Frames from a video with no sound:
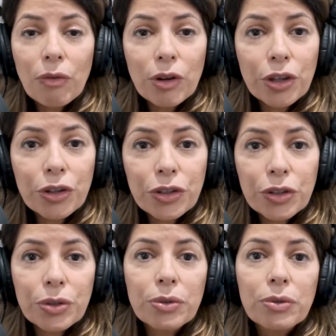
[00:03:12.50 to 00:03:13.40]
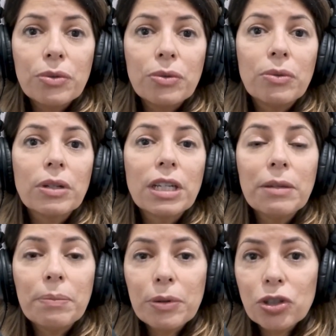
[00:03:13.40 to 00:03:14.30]
what you do,
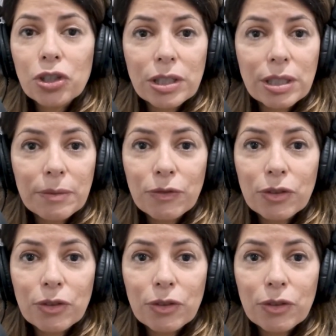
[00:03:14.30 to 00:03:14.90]
keep purchasing